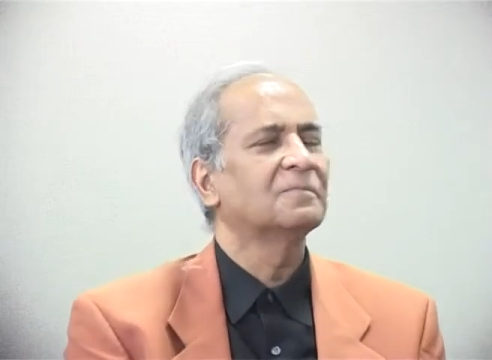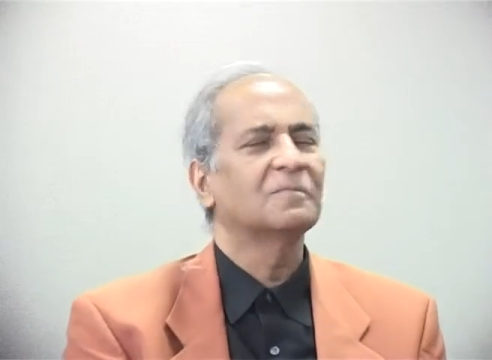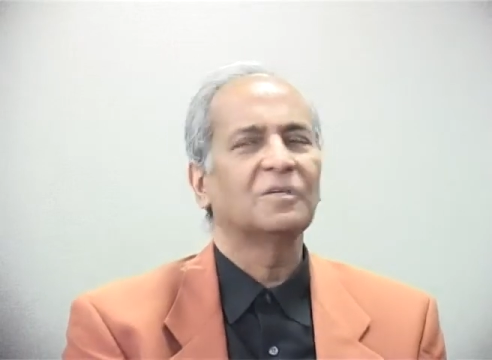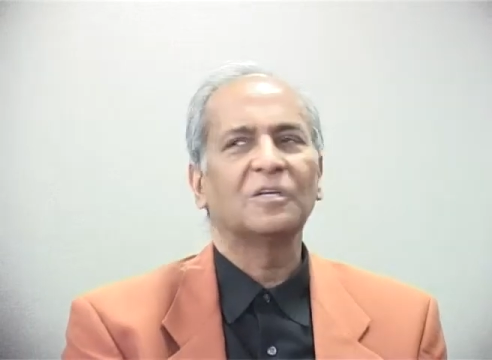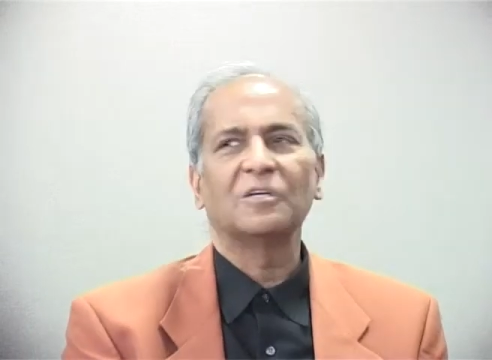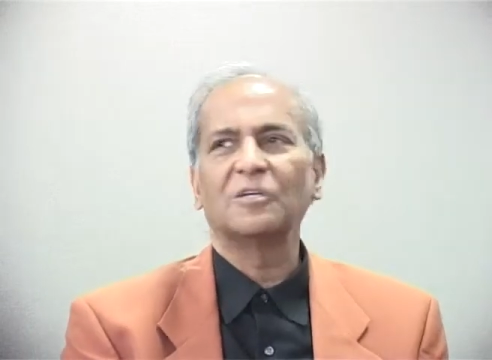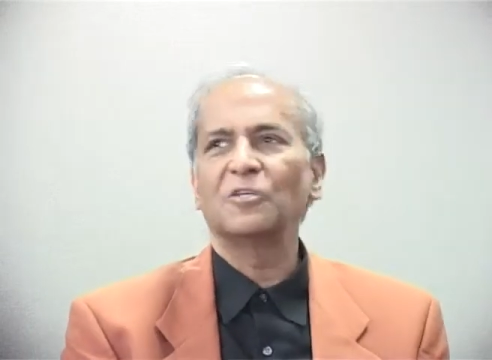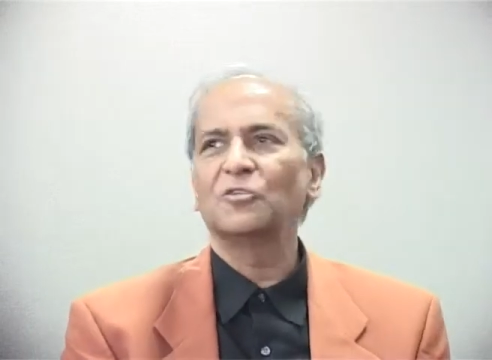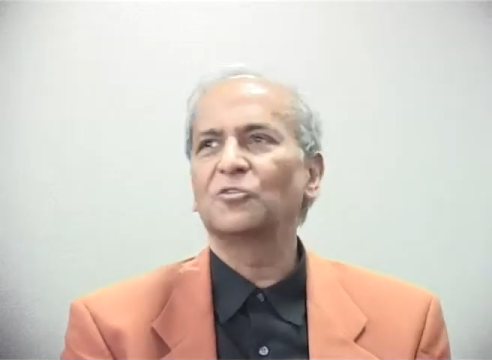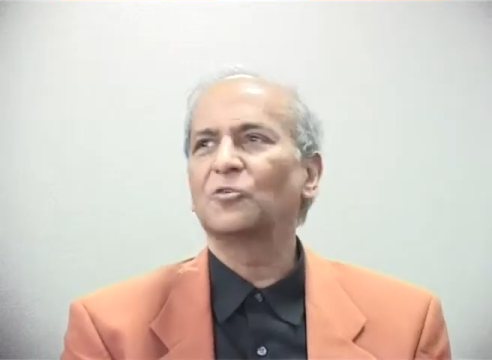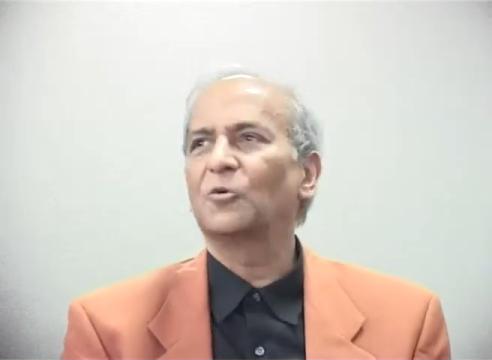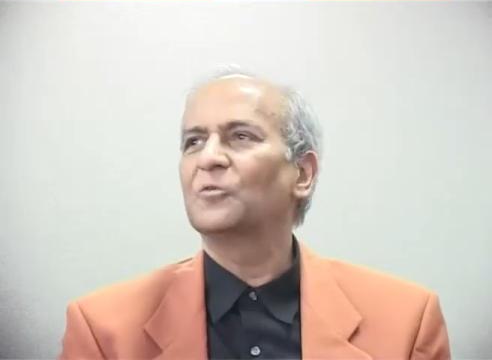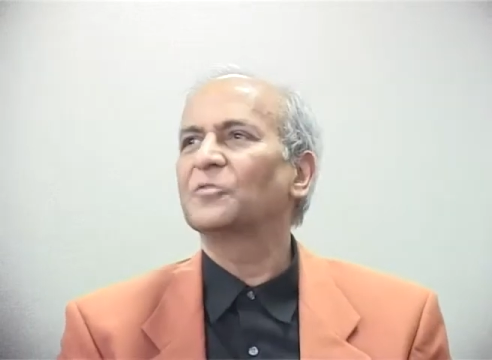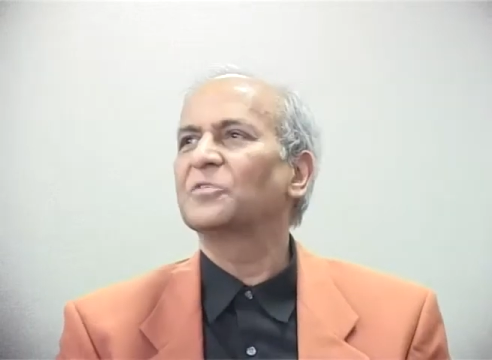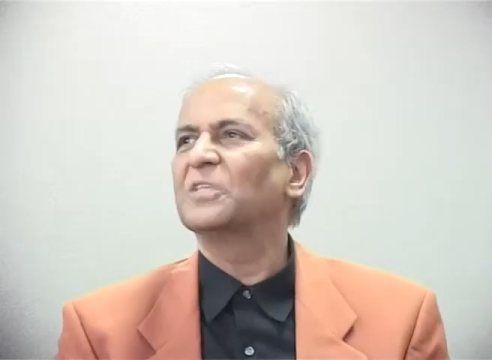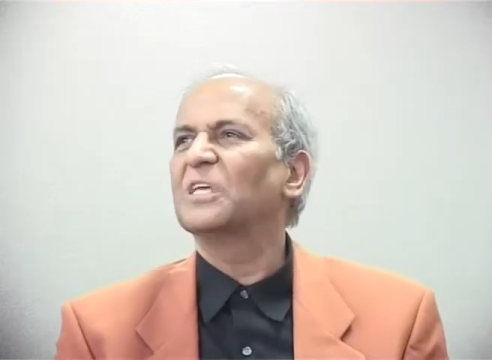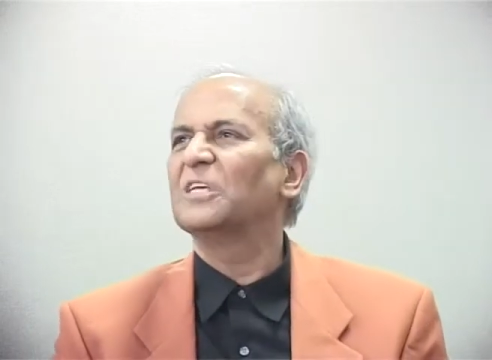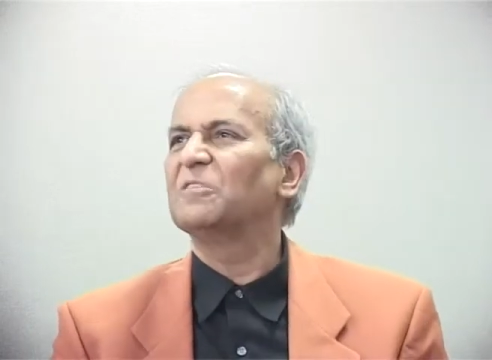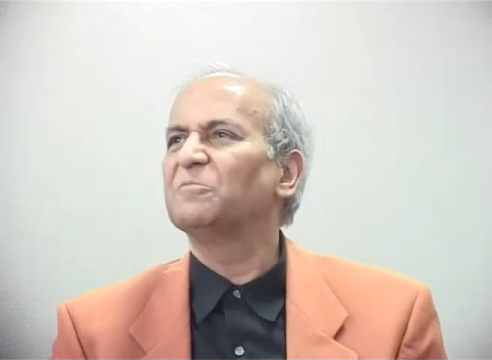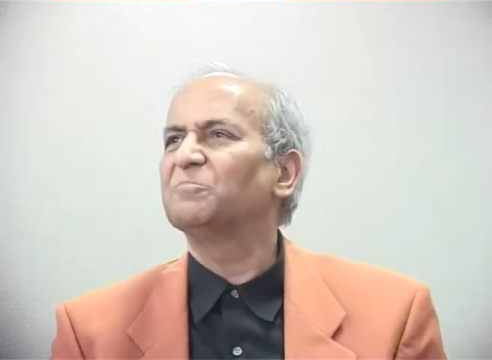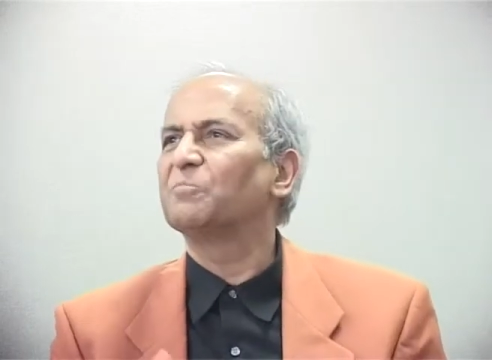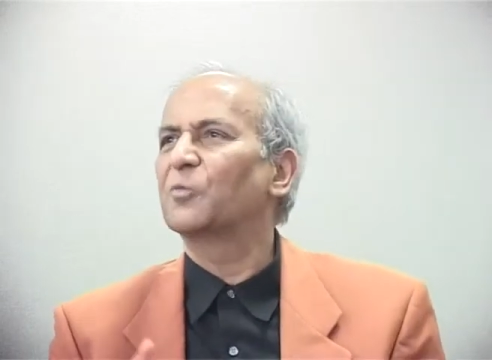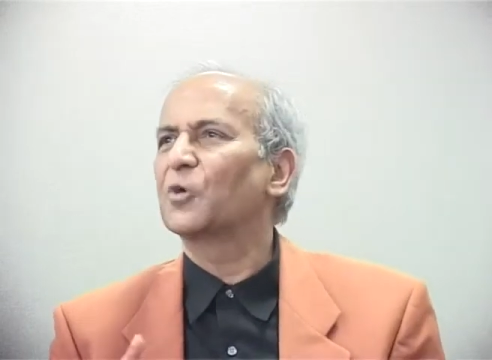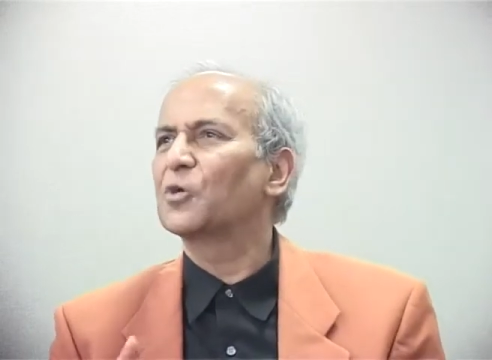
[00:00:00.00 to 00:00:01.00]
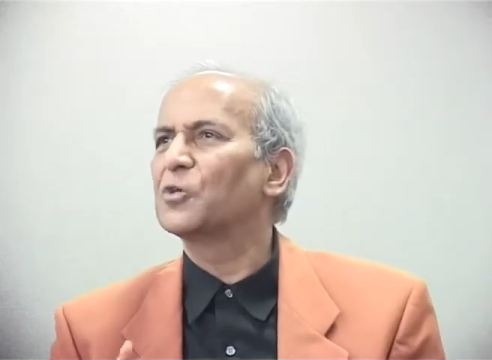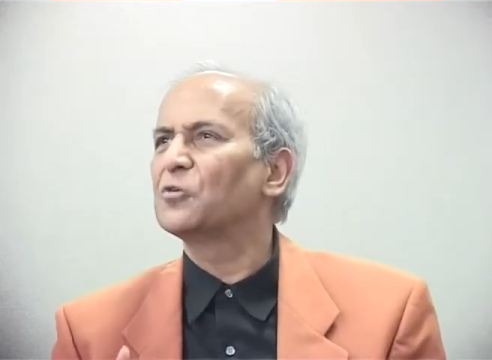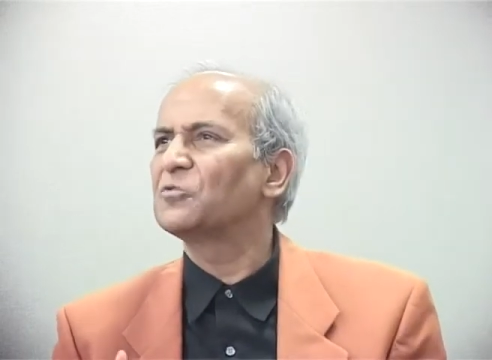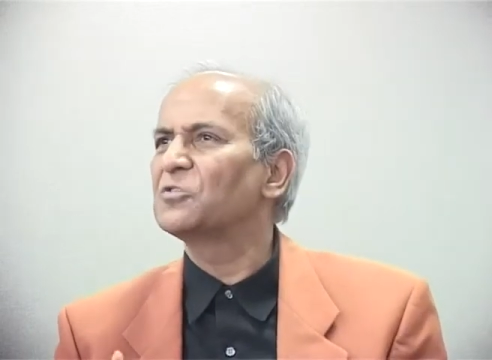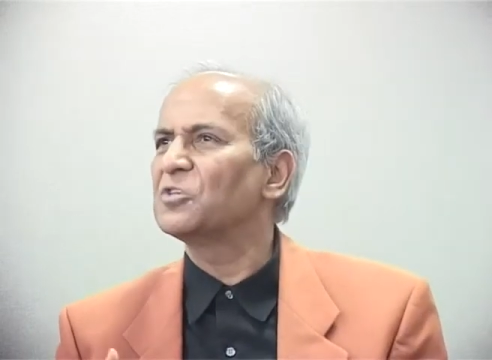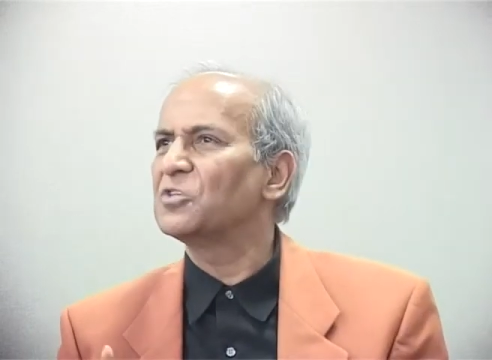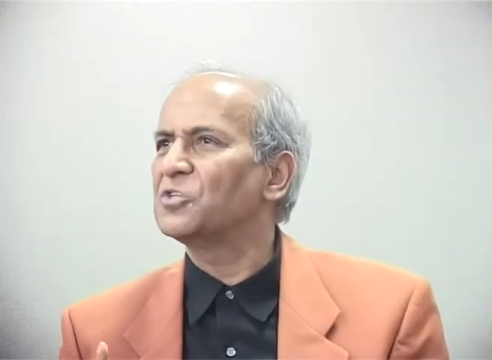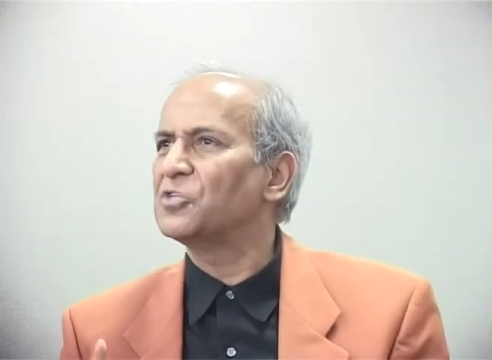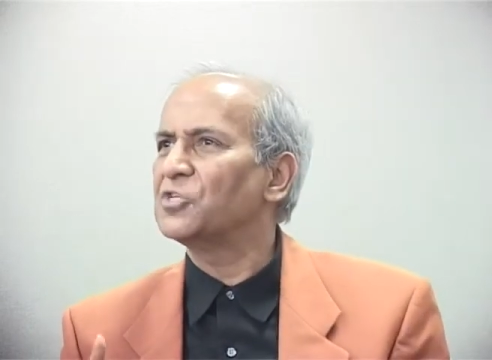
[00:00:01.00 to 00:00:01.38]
It produces